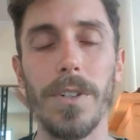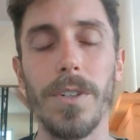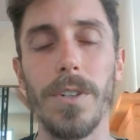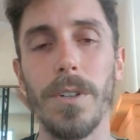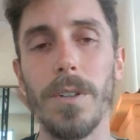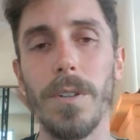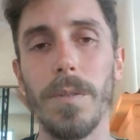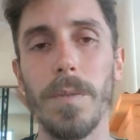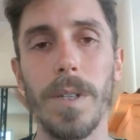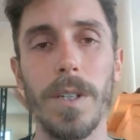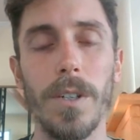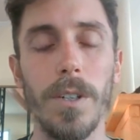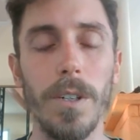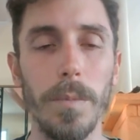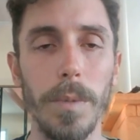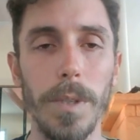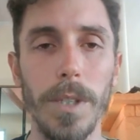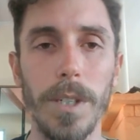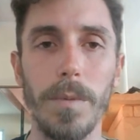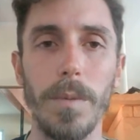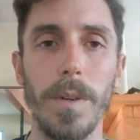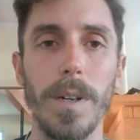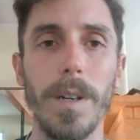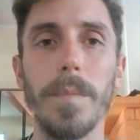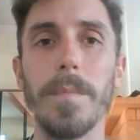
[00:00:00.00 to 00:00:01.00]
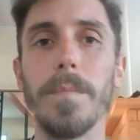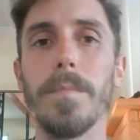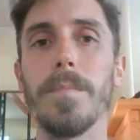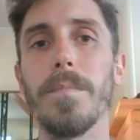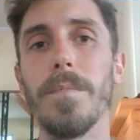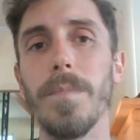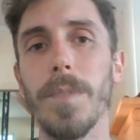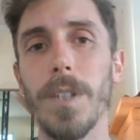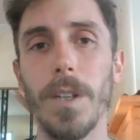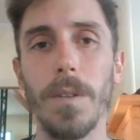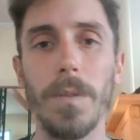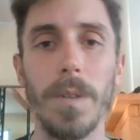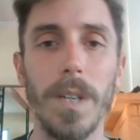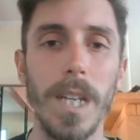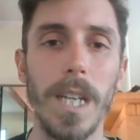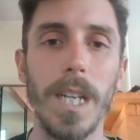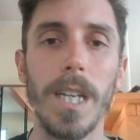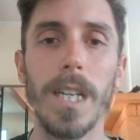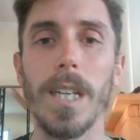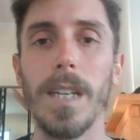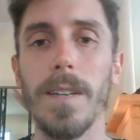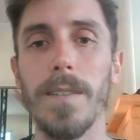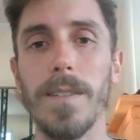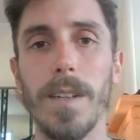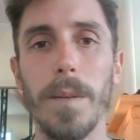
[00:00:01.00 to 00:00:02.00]
So when herbalists want to
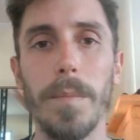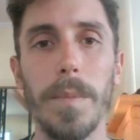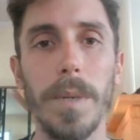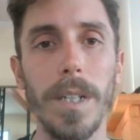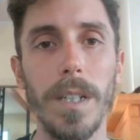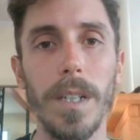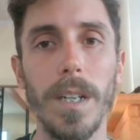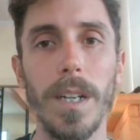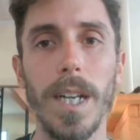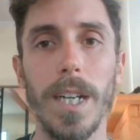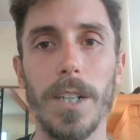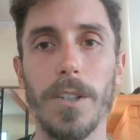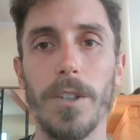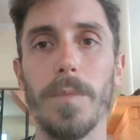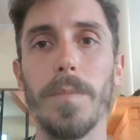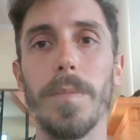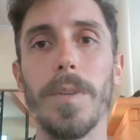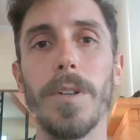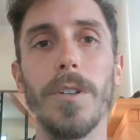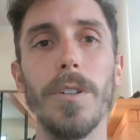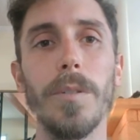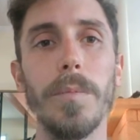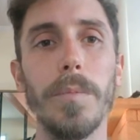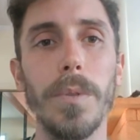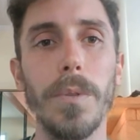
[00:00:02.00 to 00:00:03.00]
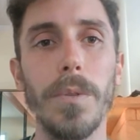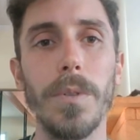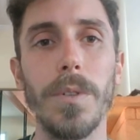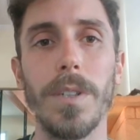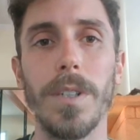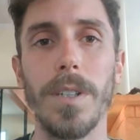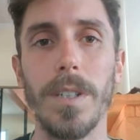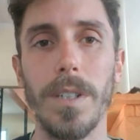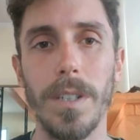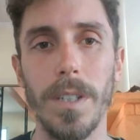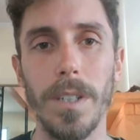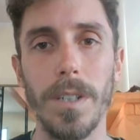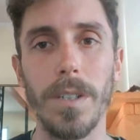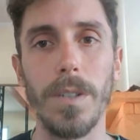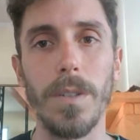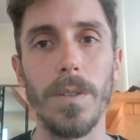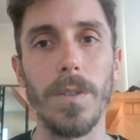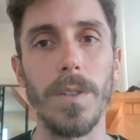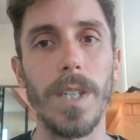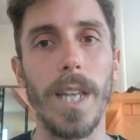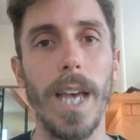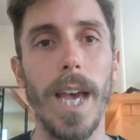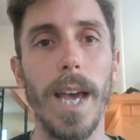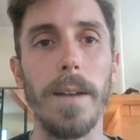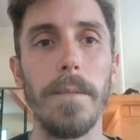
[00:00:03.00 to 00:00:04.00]
give somebody a little extra mineral boost, they'll
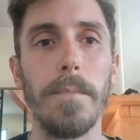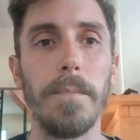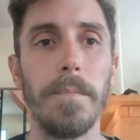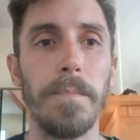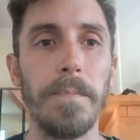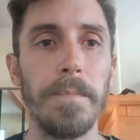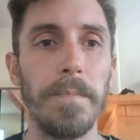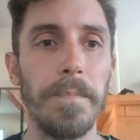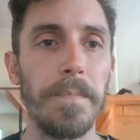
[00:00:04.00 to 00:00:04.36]
use that.